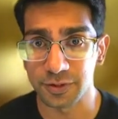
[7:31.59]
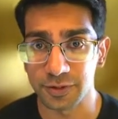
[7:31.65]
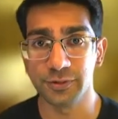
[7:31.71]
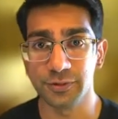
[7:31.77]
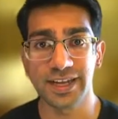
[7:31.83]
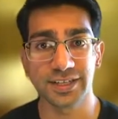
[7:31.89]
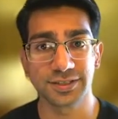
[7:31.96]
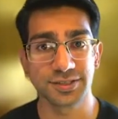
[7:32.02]

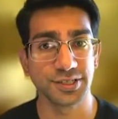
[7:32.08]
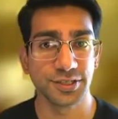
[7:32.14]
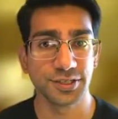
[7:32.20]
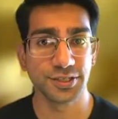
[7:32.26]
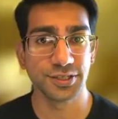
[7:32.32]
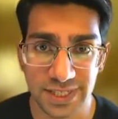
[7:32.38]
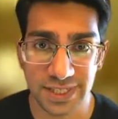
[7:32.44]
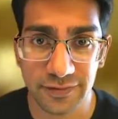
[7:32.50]
You get to
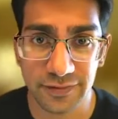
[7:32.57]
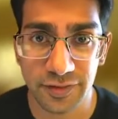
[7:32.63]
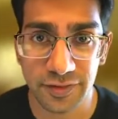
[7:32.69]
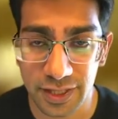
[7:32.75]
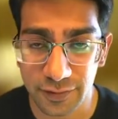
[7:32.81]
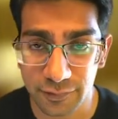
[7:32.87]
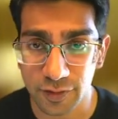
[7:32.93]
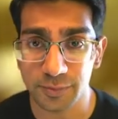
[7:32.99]
use
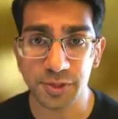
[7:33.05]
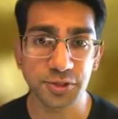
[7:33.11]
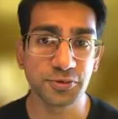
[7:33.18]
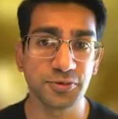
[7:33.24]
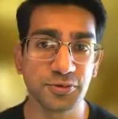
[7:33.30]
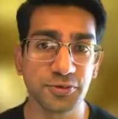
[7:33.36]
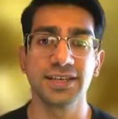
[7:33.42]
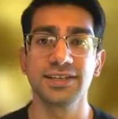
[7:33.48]
everything from
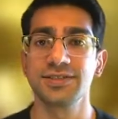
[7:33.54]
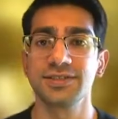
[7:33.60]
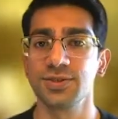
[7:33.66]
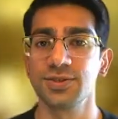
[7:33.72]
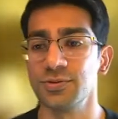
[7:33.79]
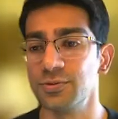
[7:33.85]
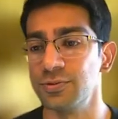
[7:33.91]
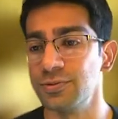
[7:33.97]
tooling
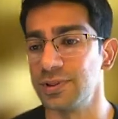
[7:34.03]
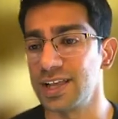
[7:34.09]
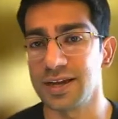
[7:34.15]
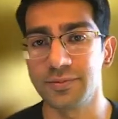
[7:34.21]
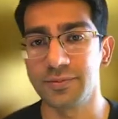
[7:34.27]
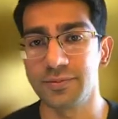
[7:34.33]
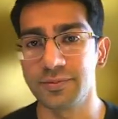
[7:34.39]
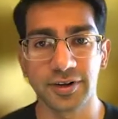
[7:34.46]
to
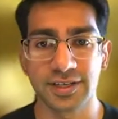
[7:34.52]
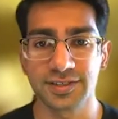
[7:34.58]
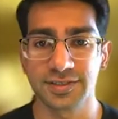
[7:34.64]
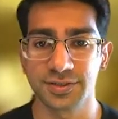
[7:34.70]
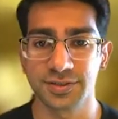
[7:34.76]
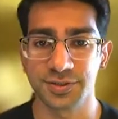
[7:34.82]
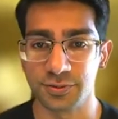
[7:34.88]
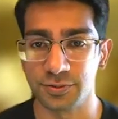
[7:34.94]

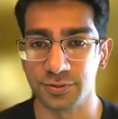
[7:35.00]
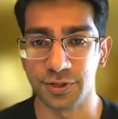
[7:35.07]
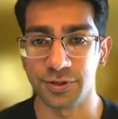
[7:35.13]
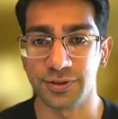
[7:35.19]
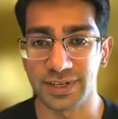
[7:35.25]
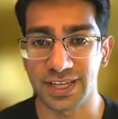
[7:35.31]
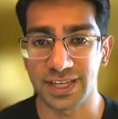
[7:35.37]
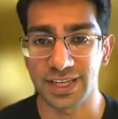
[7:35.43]
libraries to
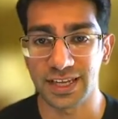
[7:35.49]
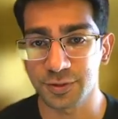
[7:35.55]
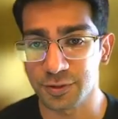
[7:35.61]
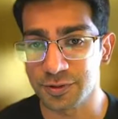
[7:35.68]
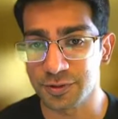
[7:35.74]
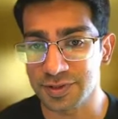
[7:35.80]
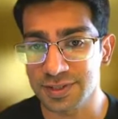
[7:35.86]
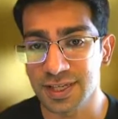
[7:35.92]
your dev
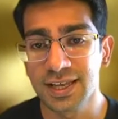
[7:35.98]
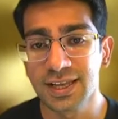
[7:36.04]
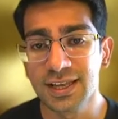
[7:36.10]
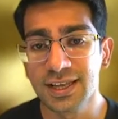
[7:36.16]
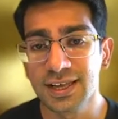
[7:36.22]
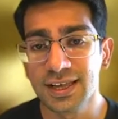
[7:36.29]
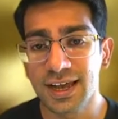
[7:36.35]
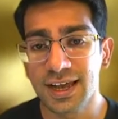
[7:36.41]
tools
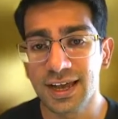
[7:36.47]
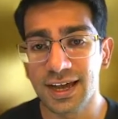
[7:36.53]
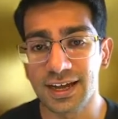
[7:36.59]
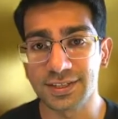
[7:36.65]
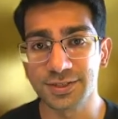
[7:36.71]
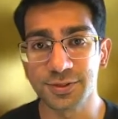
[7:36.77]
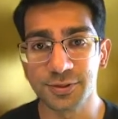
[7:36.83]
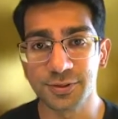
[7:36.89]

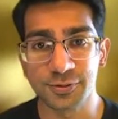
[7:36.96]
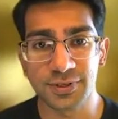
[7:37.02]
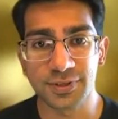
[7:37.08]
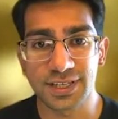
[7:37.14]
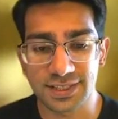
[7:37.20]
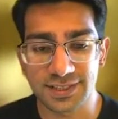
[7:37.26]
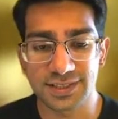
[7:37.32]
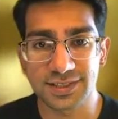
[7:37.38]
to
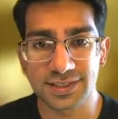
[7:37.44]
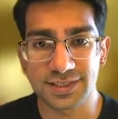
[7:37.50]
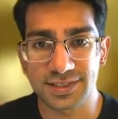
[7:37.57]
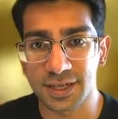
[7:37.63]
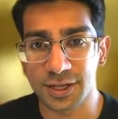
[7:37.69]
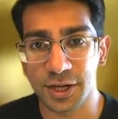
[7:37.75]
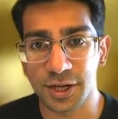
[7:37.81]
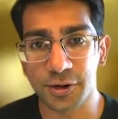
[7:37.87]

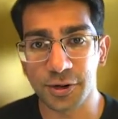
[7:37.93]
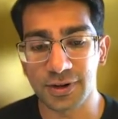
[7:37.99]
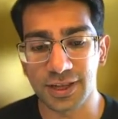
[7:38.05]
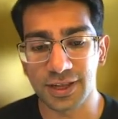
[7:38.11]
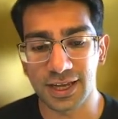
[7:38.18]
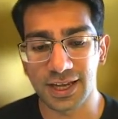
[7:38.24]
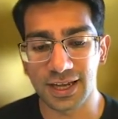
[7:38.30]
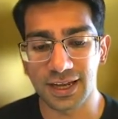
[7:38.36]
existing
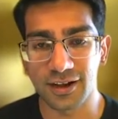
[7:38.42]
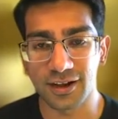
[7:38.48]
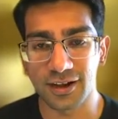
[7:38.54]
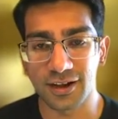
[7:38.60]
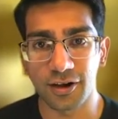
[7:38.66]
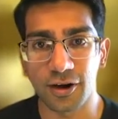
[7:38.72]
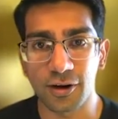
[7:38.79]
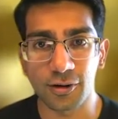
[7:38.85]
code
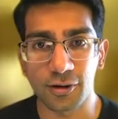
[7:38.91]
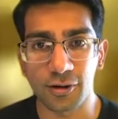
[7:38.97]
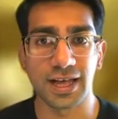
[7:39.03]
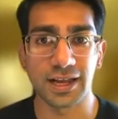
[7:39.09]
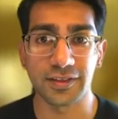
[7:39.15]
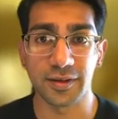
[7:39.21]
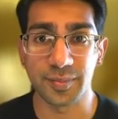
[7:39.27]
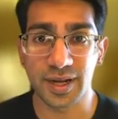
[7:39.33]
all
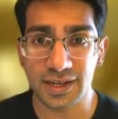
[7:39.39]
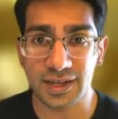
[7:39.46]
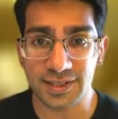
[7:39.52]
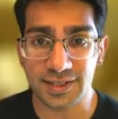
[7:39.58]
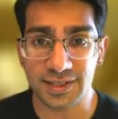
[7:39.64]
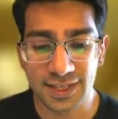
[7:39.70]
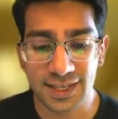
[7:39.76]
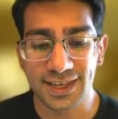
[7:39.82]
out of the
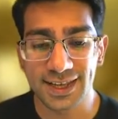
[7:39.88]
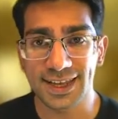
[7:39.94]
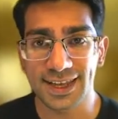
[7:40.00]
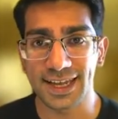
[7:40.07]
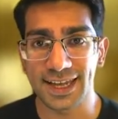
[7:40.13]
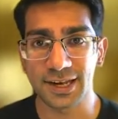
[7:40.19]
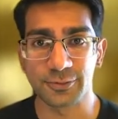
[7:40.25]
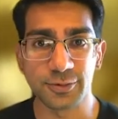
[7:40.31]
box,
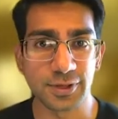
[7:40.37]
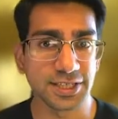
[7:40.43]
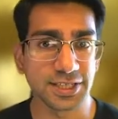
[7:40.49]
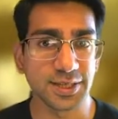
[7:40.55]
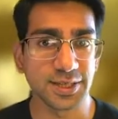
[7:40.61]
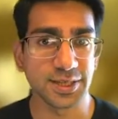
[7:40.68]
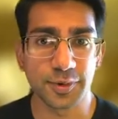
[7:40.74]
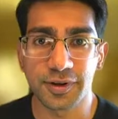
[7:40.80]
and really
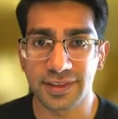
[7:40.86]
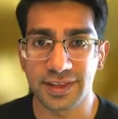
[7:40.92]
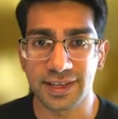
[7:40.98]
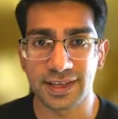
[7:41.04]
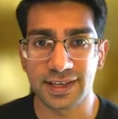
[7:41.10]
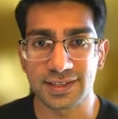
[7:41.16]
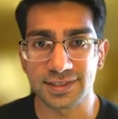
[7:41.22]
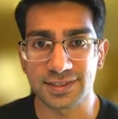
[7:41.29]
deploy
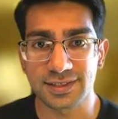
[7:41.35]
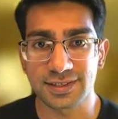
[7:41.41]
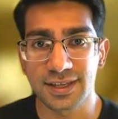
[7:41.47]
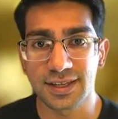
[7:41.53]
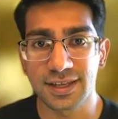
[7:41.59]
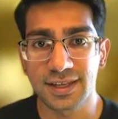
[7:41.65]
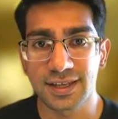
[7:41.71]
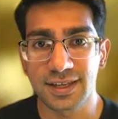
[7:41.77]
things
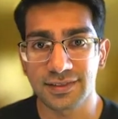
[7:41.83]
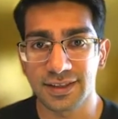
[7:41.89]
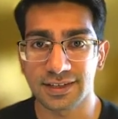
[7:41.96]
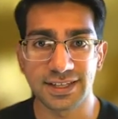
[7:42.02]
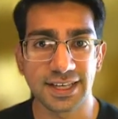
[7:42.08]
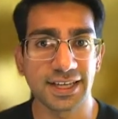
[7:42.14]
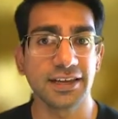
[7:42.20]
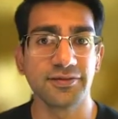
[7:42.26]
that
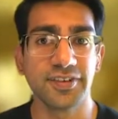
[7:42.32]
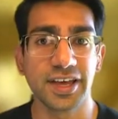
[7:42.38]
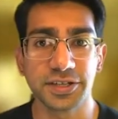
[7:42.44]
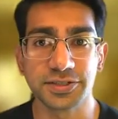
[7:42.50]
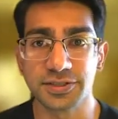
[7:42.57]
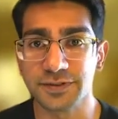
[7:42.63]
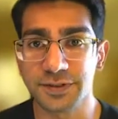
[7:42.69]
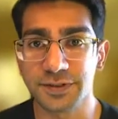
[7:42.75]
take
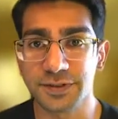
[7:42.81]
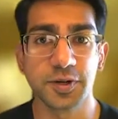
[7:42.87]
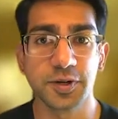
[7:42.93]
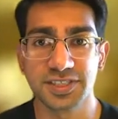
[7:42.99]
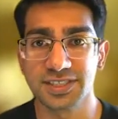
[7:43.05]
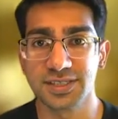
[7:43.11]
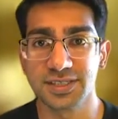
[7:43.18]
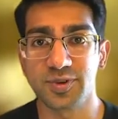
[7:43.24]
advantage of
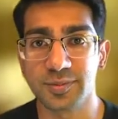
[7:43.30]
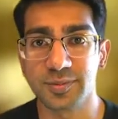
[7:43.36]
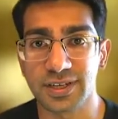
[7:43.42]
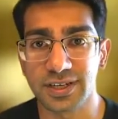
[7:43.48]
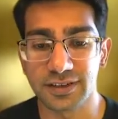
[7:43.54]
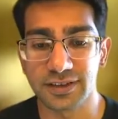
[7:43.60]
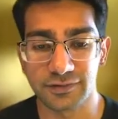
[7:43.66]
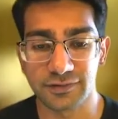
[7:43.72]
storage as a
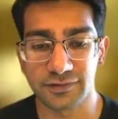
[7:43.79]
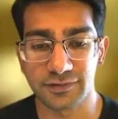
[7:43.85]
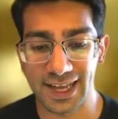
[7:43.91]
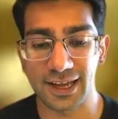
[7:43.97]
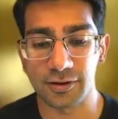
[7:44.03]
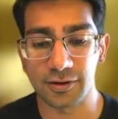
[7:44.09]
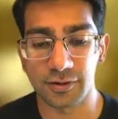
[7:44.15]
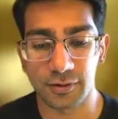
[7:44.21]
primitive
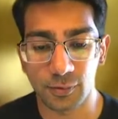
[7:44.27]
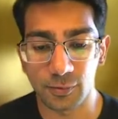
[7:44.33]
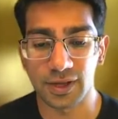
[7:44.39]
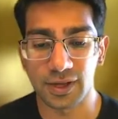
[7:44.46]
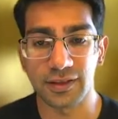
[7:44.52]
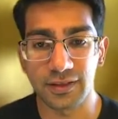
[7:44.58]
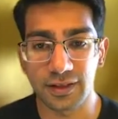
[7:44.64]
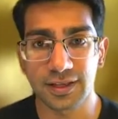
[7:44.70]
now
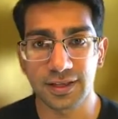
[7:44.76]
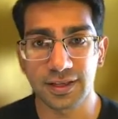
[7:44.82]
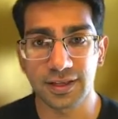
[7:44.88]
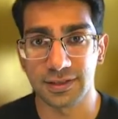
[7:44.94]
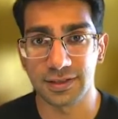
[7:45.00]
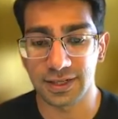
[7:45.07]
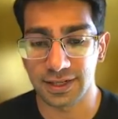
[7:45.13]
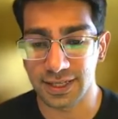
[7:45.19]
with
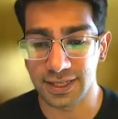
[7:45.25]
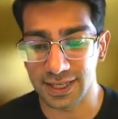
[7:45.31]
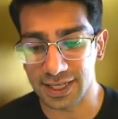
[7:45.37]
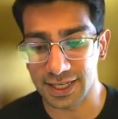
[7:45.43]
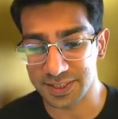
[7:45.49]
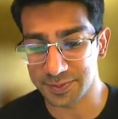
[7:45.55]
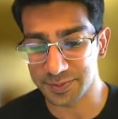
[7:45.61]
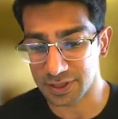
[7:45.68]
Solidity
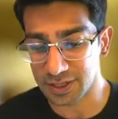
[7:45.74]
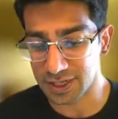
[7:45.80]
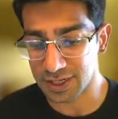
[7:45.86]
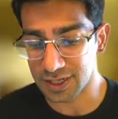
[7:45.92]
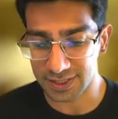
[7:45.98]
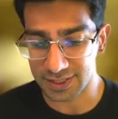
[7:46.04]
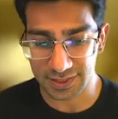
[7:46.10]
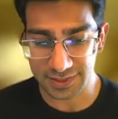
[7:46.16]
and smart
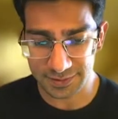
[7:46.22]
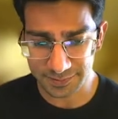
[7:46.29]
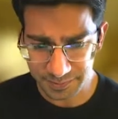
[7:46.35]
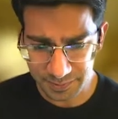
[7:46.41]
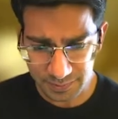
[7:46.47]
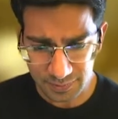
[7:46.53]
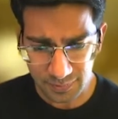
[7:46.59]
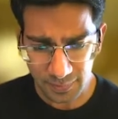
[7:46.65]
contracts.